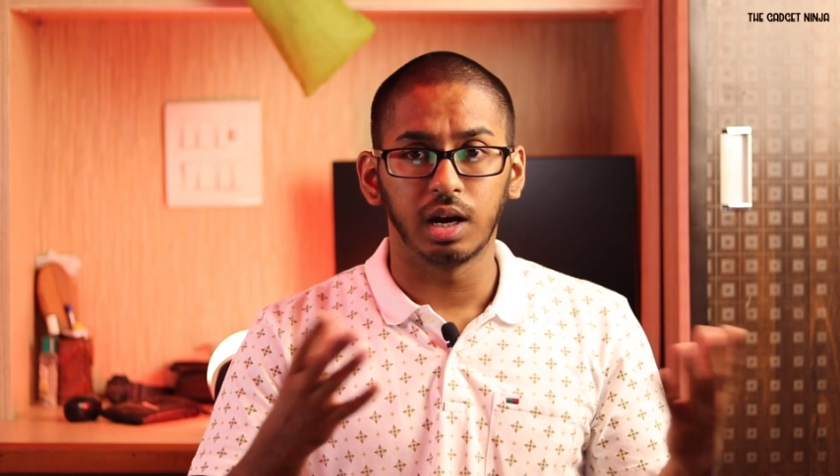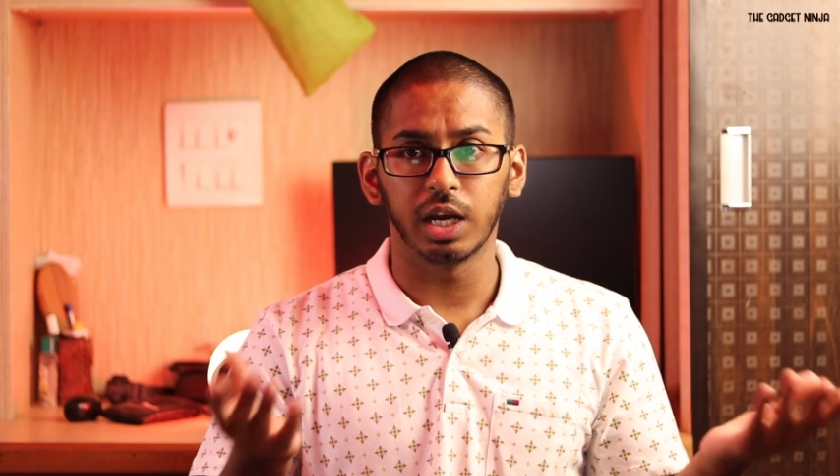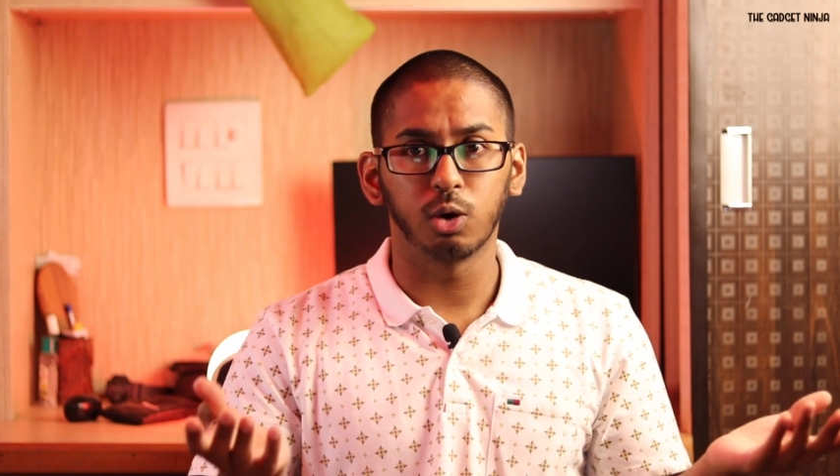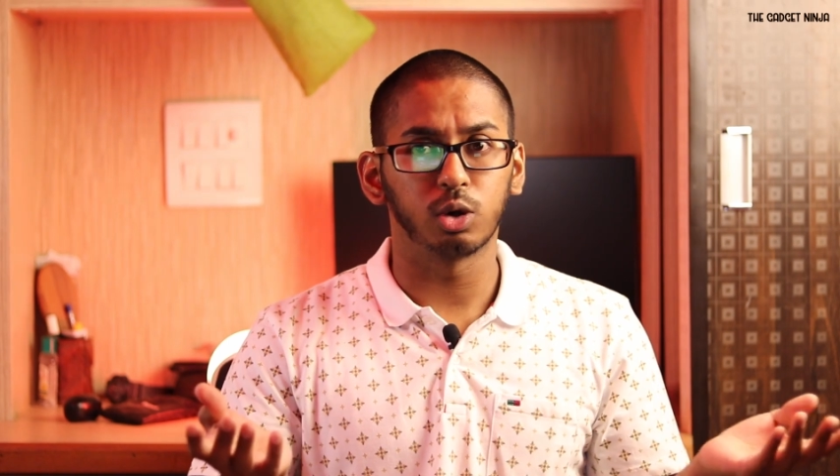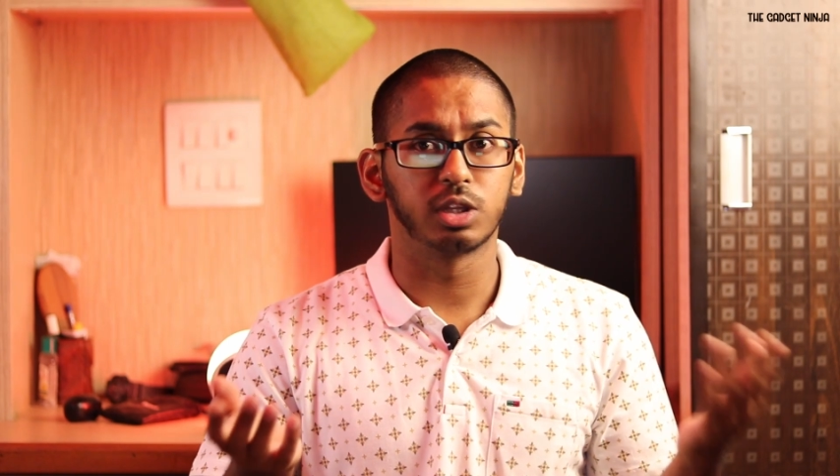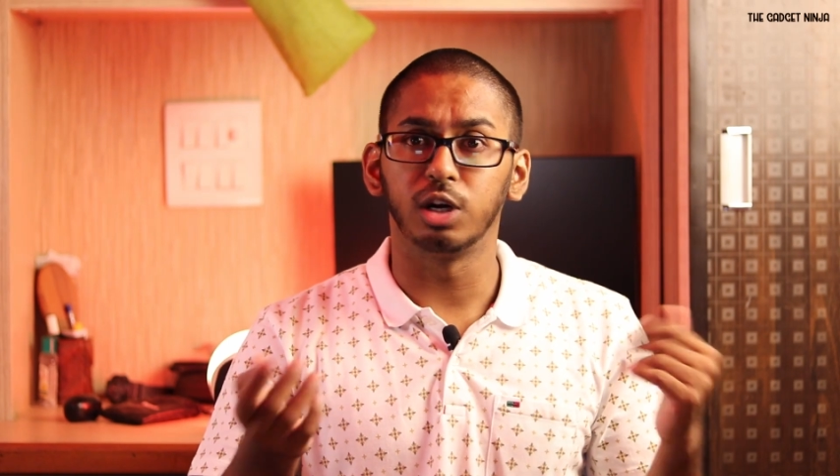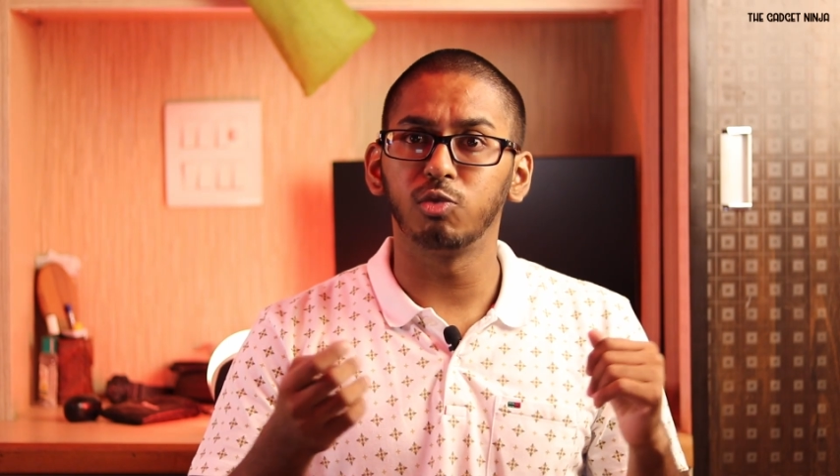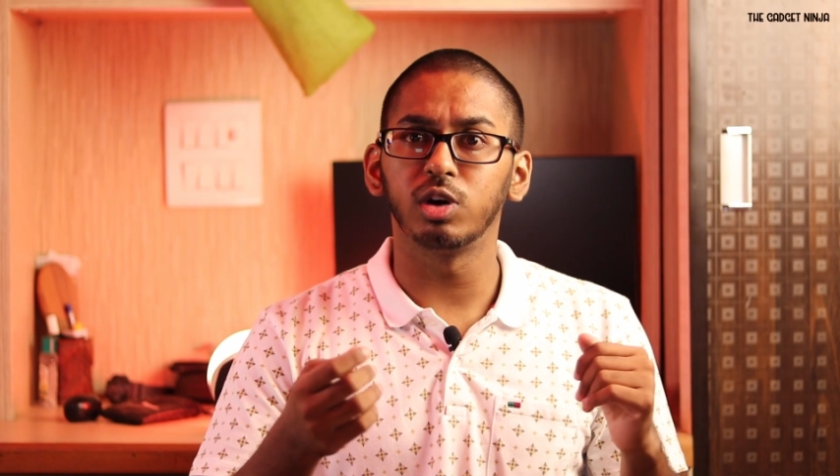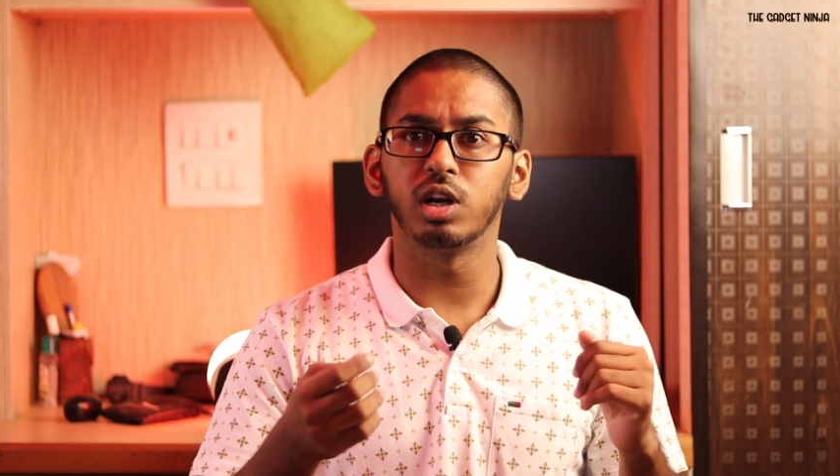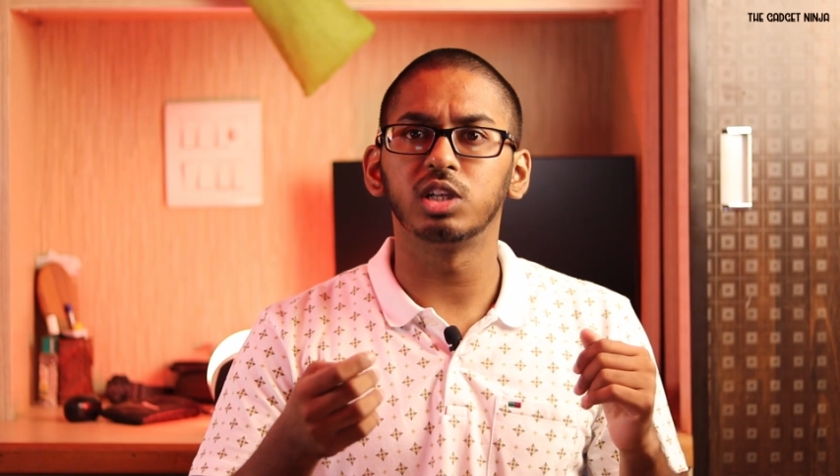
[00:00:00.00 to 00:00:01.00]
I got
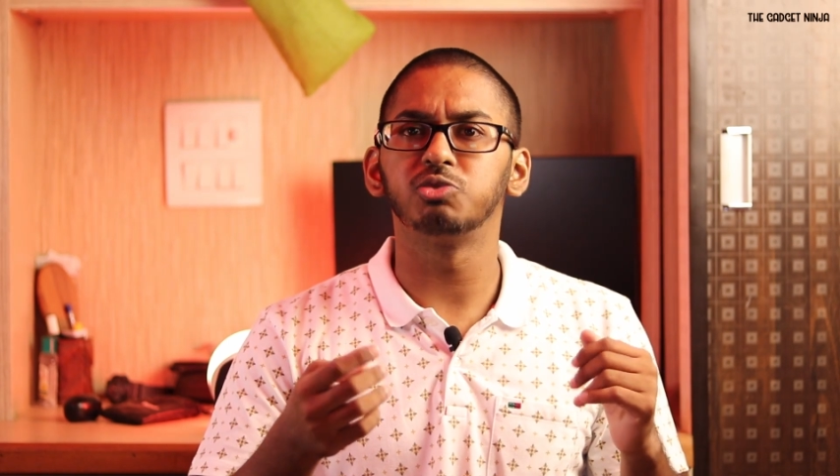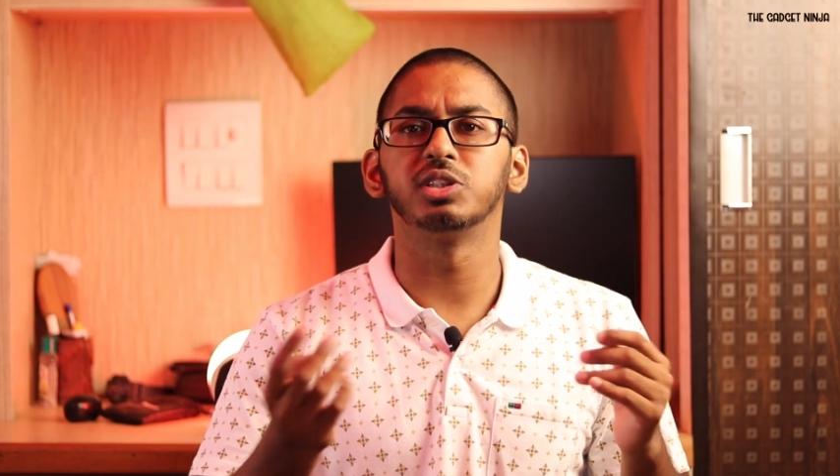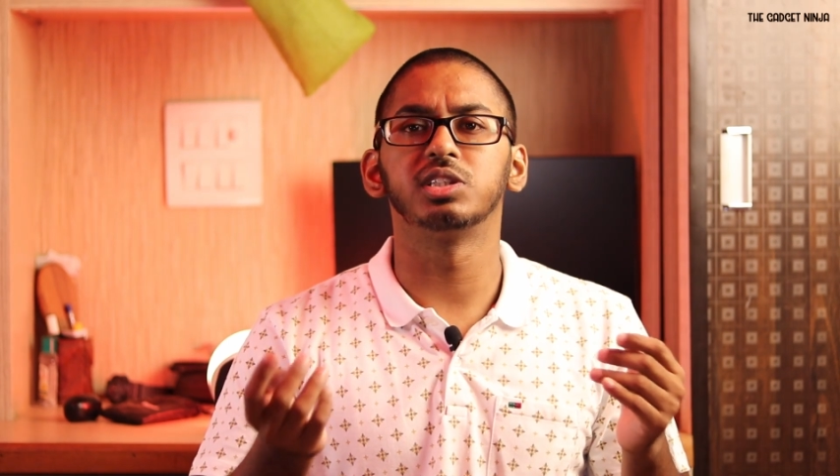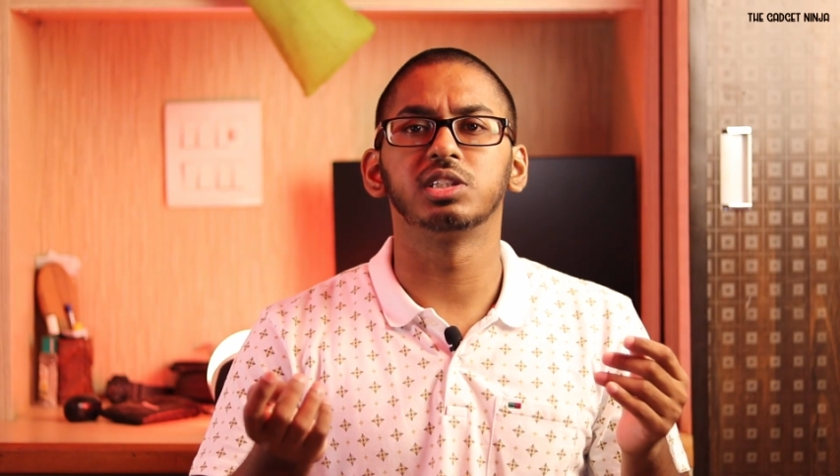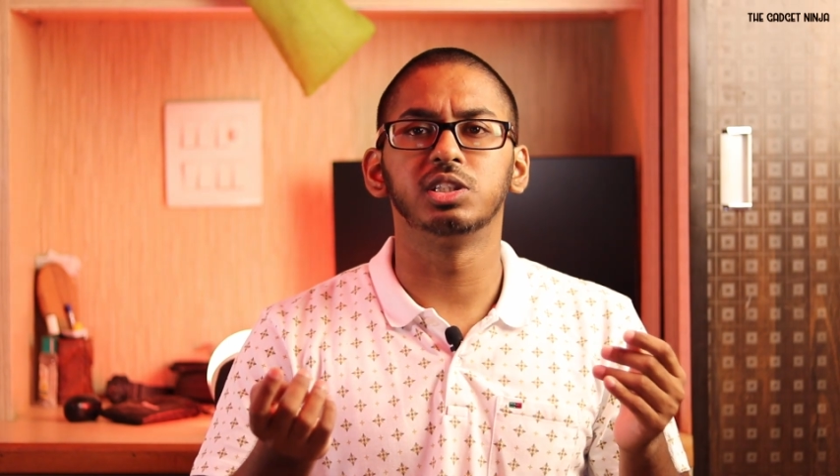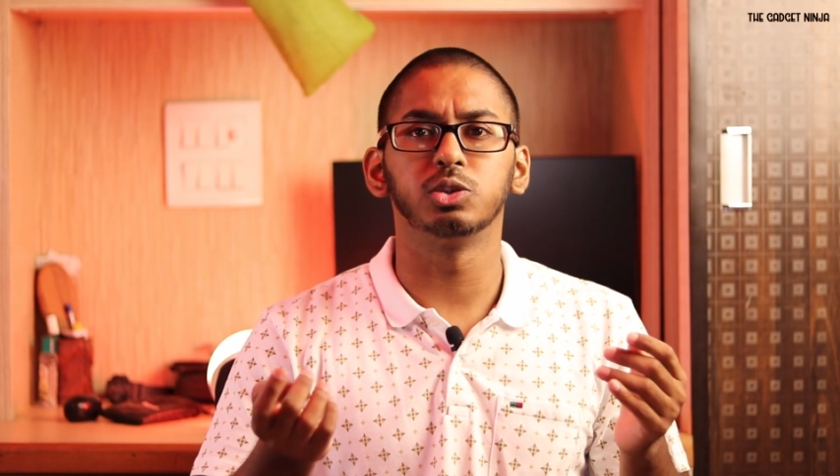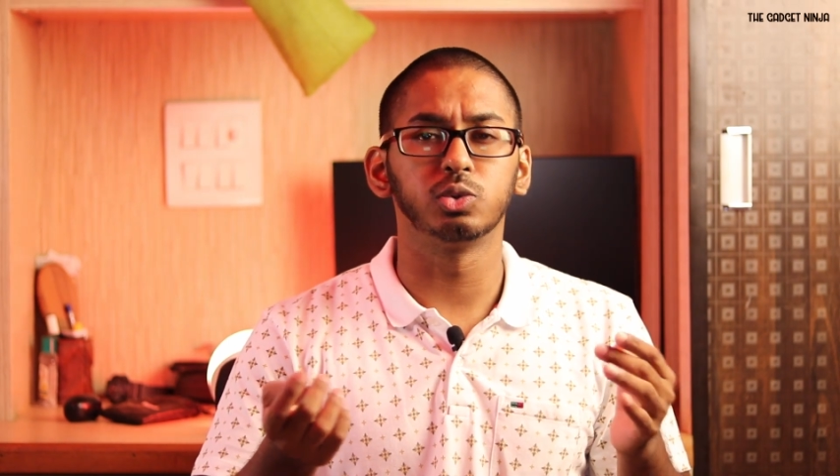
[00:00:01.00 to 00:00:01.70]
31 hours with 60